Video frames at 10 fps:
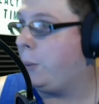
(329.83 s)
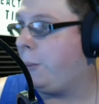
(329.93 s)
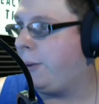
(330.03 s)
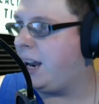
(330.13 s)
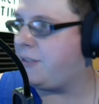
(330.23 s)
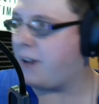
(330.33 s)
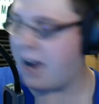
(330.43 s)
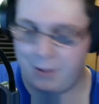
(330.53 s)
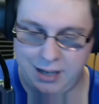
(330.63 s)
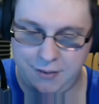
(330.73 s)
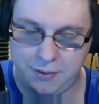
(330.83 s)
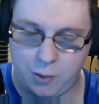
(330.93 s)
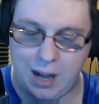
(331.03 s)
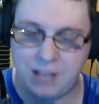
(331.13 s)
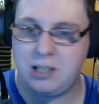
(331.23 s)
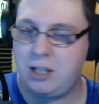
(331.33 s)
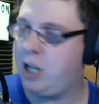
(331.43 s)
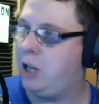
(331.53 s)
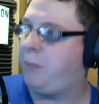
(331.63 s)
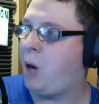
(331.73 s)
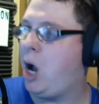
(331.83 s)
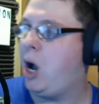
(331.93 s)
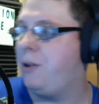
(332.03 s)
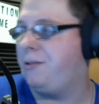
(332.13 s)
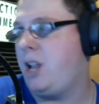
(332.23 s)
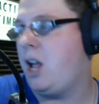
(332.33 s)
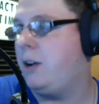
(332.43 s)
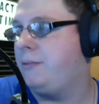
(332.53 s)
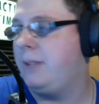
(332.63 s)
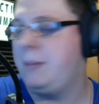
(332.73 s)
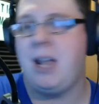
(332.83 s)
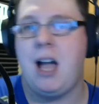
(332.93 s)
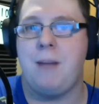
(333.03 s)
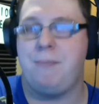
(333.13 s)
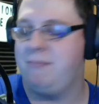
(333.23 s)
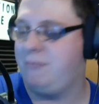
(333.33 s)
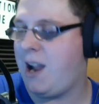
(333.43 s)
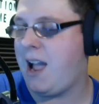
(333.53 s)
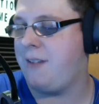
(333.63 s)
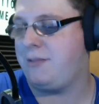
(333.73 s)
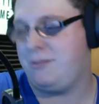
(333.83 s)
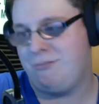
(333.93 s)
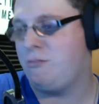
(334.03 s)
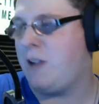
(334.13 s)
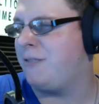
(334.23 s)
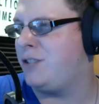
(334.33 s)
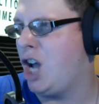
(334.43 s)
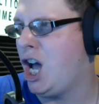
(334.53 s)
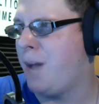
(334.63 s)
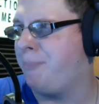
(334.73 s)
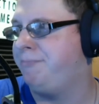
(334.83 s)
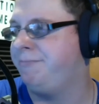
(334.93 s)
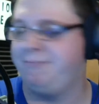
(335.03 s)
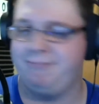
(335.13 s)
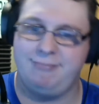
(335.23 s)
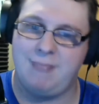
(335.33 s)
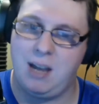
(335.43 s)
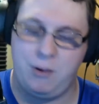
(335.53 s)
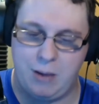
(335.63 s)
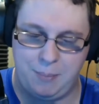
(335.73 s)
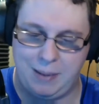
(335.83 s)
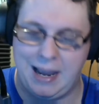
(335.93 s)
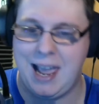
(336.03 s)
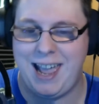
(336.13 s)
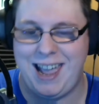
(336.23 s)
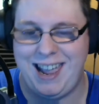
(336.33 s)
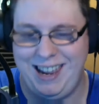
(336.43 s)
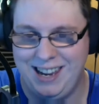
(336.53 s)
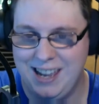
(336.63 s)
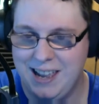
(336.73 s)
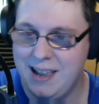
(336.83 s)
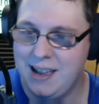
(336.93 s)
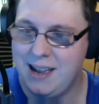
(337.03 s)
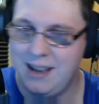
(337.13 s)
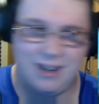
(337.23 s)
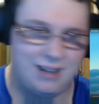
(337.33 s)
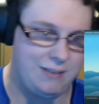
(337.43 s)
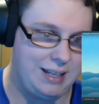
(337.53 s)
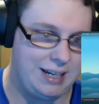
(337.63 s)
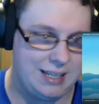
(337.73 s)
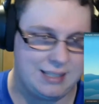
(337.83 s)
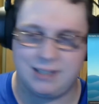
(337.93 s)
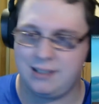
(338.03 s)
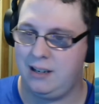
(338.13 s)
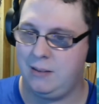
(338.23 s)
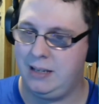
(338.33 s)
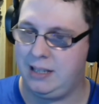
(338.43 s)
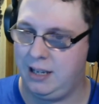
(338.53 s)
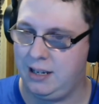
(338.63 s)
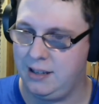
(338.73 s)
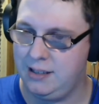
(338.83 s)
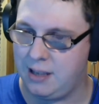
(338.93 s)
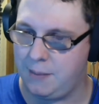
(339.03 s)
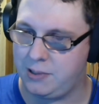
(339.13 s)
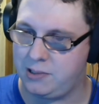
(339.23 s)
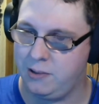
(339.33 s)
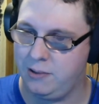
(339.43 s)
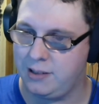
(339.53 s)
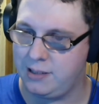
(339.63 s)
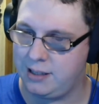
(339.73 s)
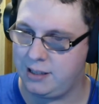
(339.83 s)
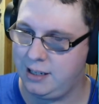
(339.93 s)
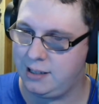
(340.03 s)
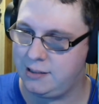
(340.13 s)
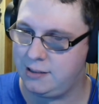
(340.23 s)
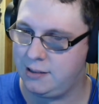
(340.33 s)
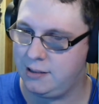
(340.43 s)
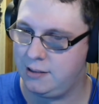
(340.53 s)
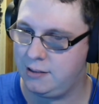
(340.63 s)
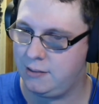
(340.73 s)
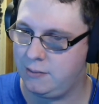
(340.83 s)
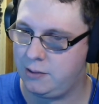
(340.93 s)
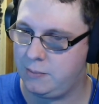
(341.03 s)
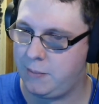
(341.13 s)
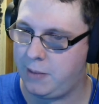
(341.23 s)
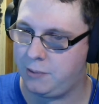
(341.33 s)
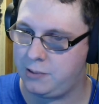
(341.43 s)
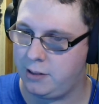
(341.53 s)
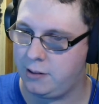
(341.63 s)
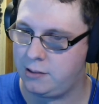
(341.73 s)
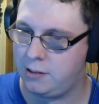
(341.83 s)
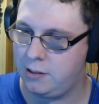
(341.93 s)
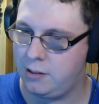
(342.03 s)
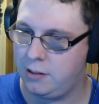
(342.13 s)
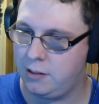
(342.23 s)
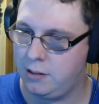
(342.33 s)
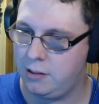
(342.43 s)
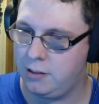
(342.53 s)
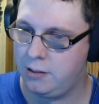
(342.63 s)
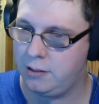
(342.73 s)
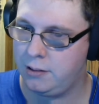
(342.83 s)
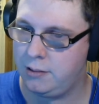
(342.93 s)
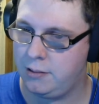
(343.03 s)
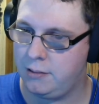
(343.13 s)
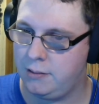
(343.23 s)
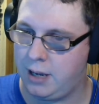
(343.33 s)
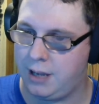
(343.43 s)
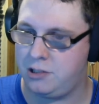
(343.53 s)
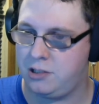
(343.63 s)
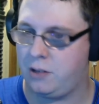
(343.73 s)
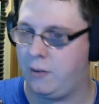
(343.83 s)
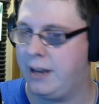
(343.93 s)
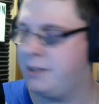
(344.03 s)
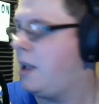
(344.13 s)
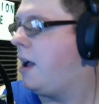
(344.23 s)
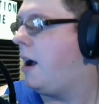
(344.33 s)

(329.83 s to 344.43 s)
Whatever. Hammerleaf, if you're watching, dude, bro, you know, hit me up. Raft. Raft it up. I don't know how to play. Well, I guess that's going to be the end of this episode, because I think it's... Where's my mouse? There it is. Yeah, it's just the credits.